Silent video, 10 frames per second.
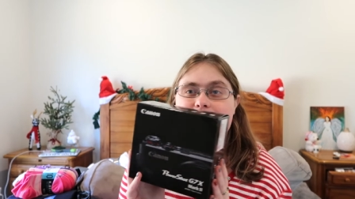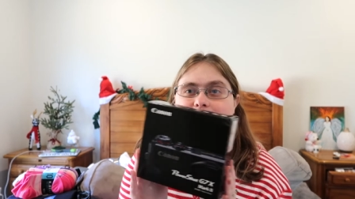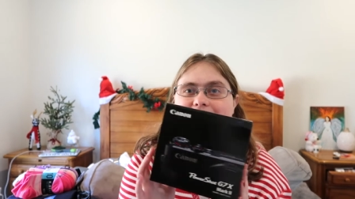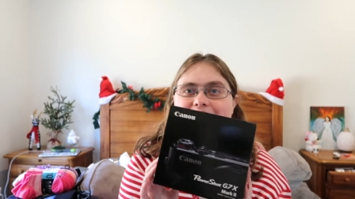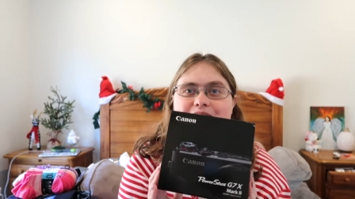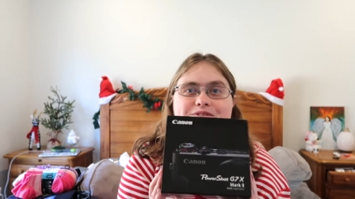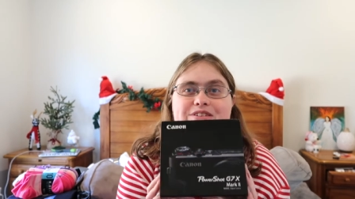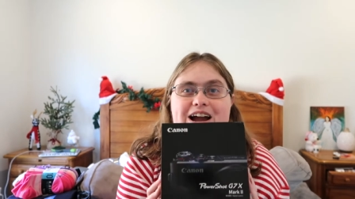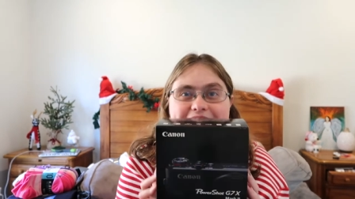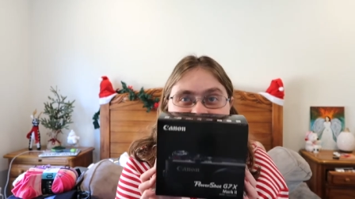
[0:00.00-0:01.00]
So my dad
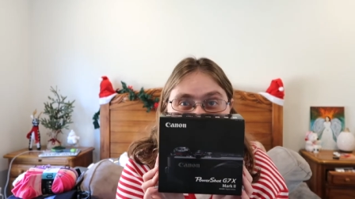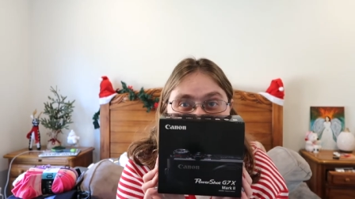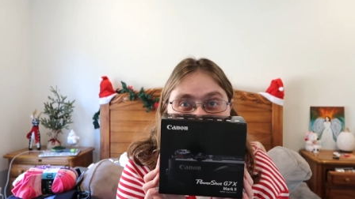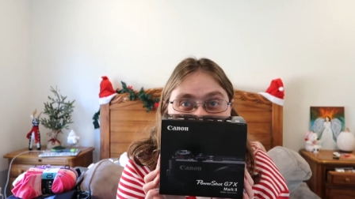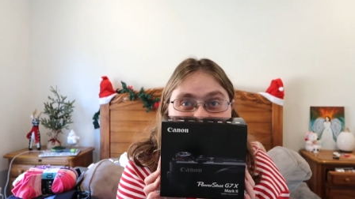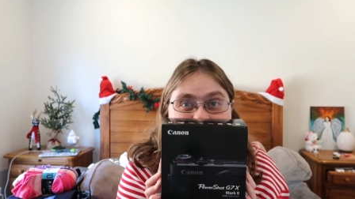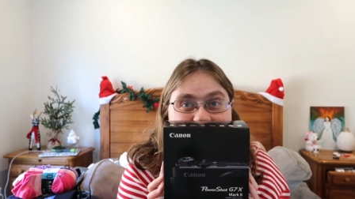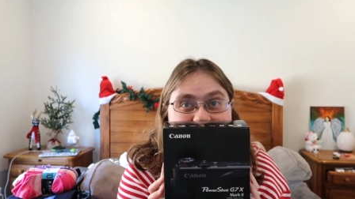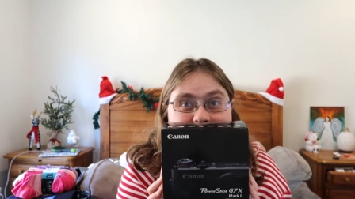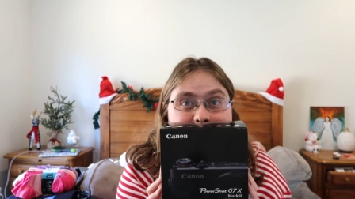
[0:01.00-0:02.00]
finally got it for
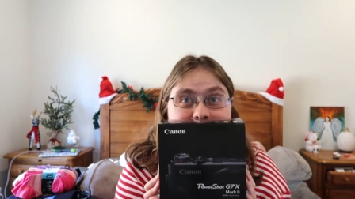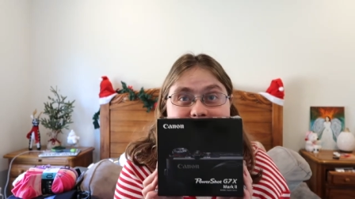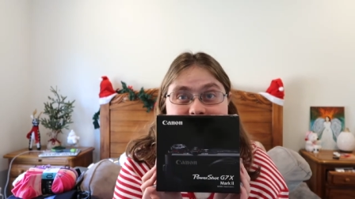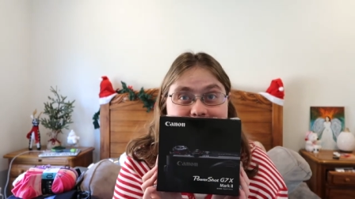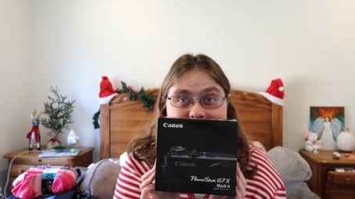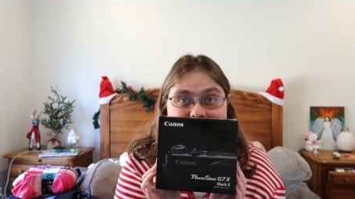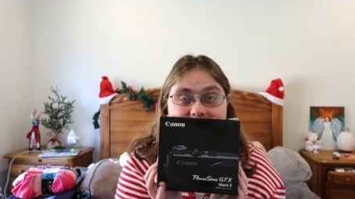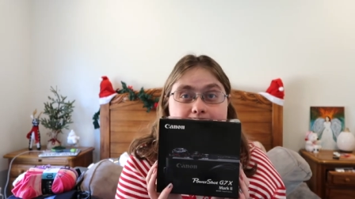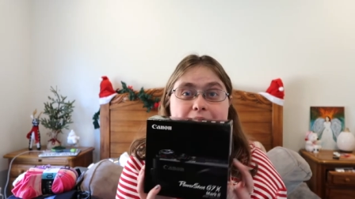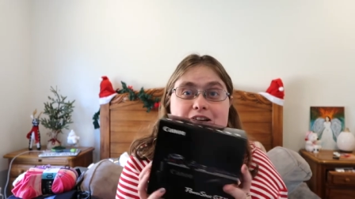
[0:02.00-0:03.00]
me and I'm so
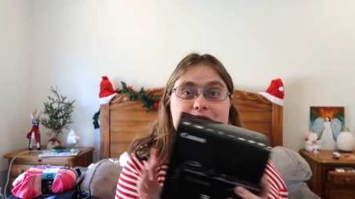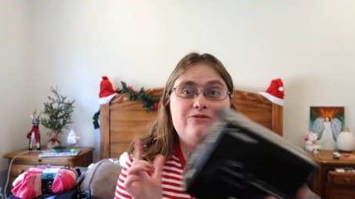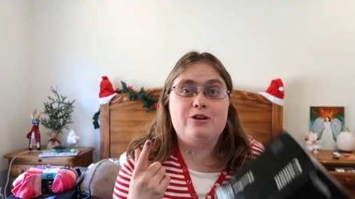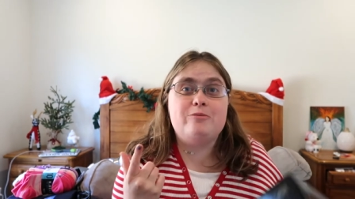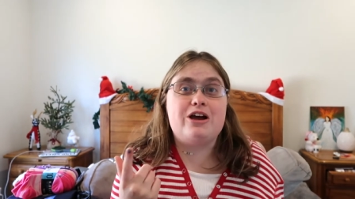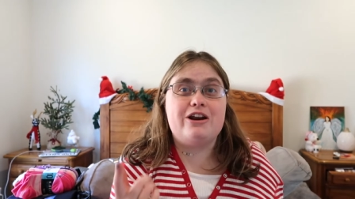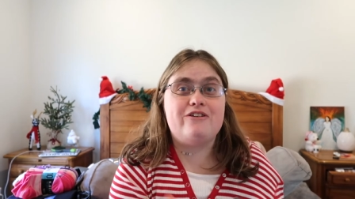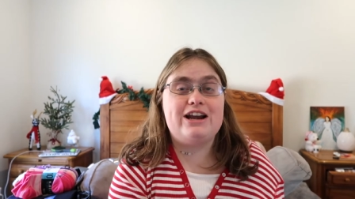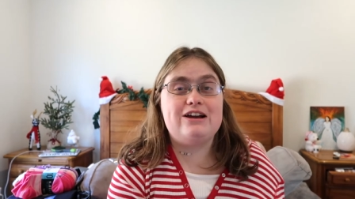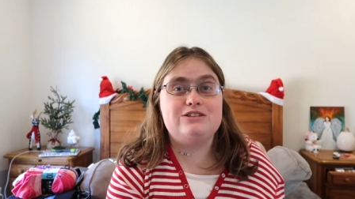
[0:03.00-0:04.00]
excited. I'm actually filming on it
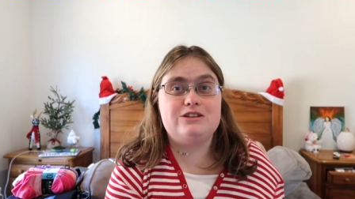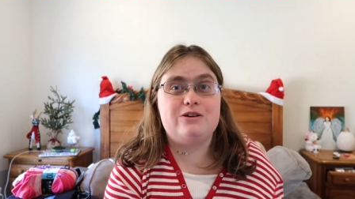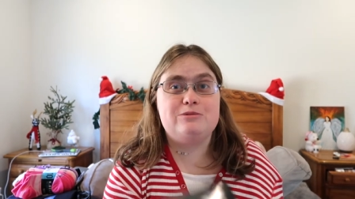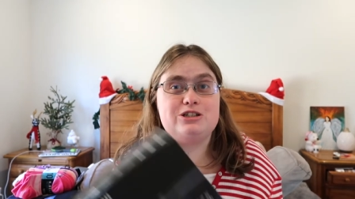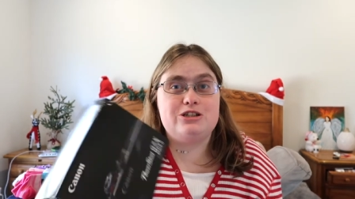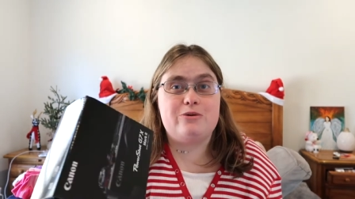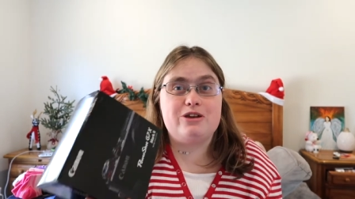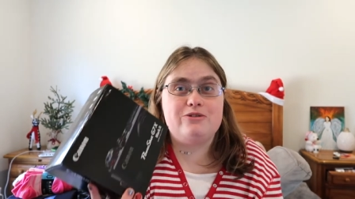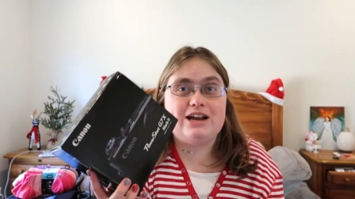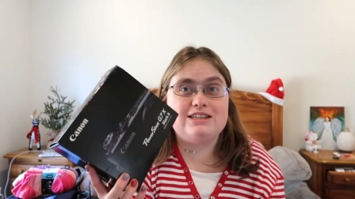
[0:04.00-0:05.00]
right now, so I'm just
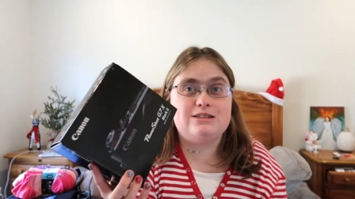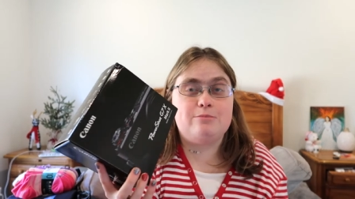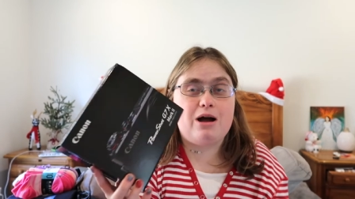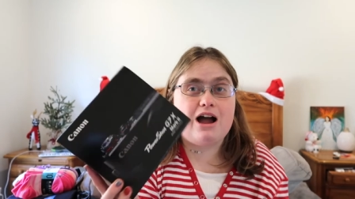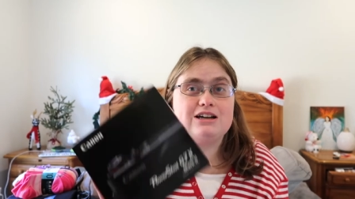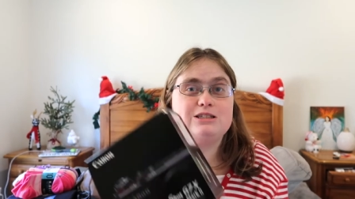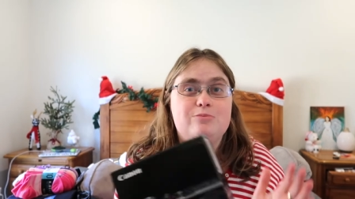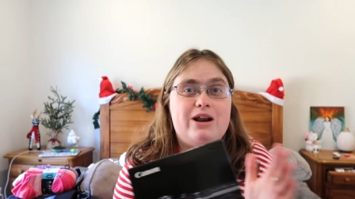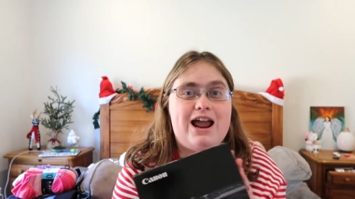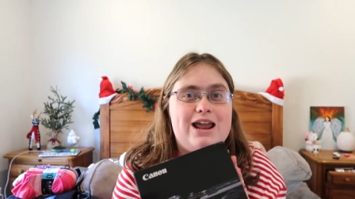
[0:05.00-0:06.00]
showing you guys the box,
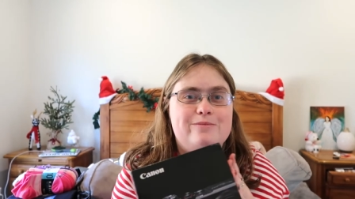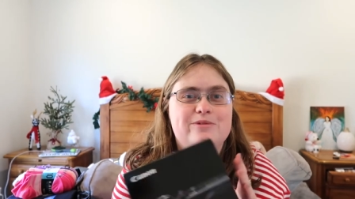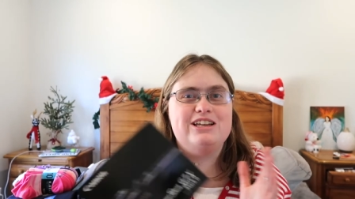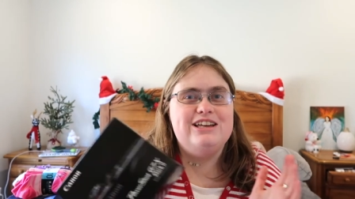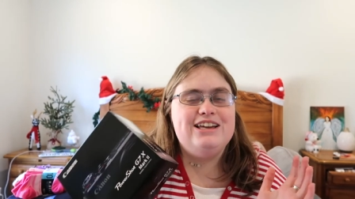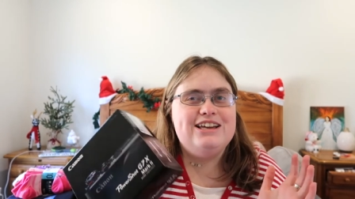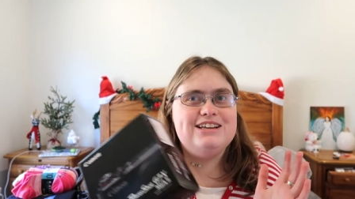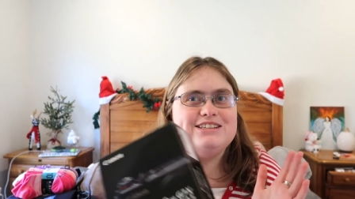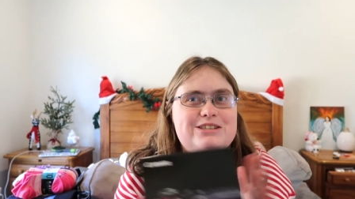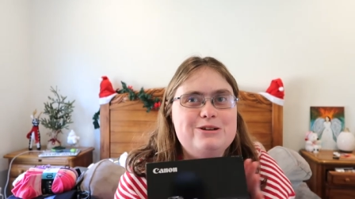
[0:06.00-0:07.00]
but I am
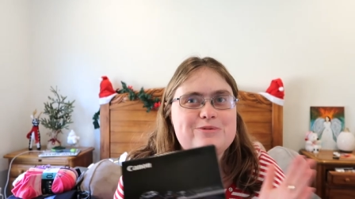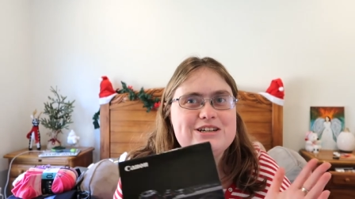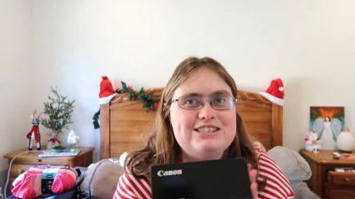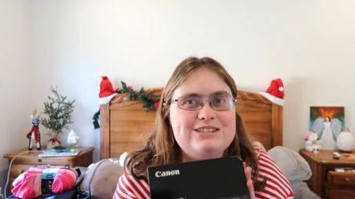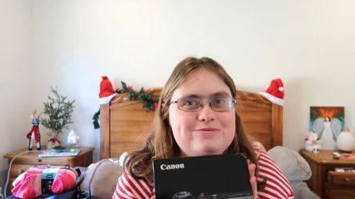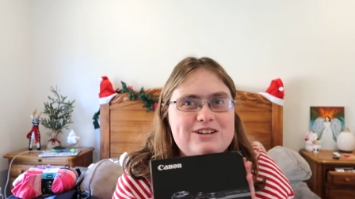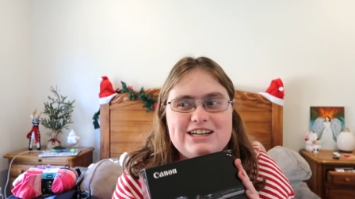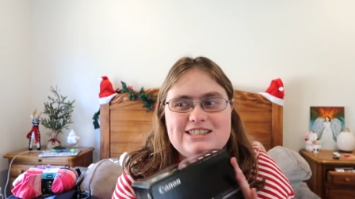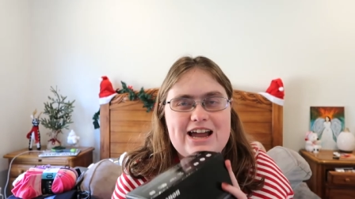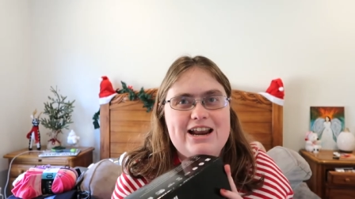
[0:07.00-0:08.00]
super, super
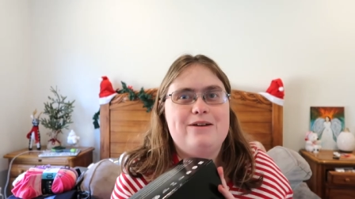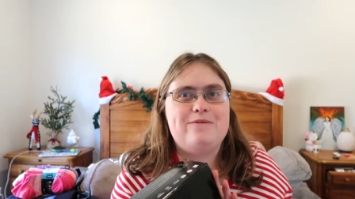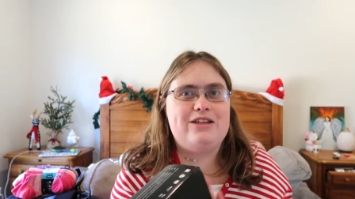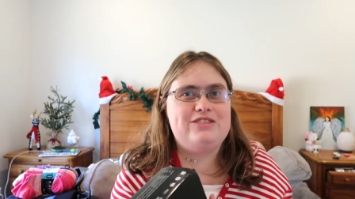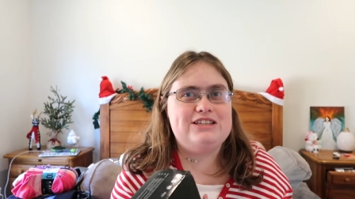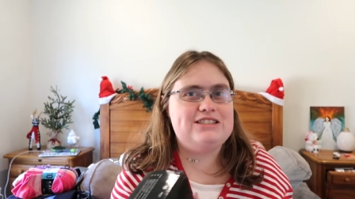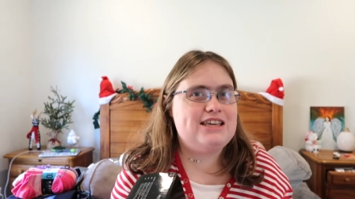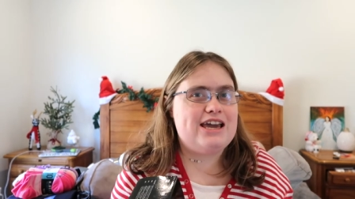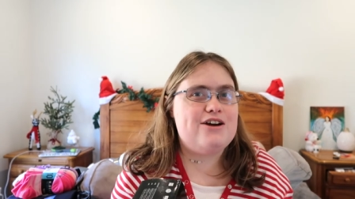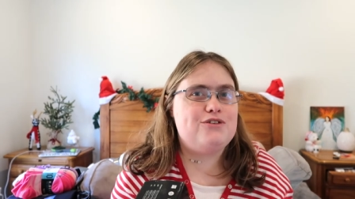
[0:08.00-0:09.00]
excited about this
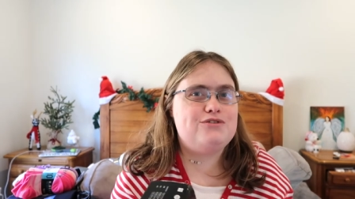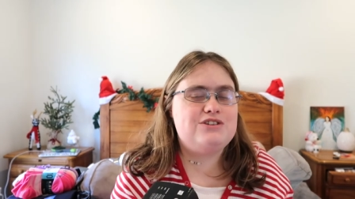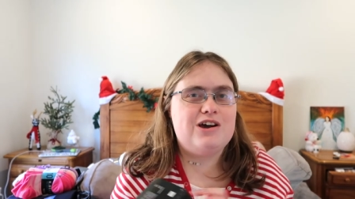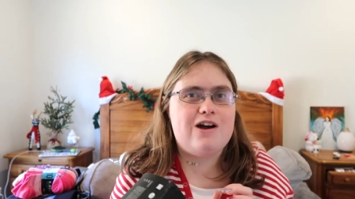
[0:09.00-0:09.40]
gift.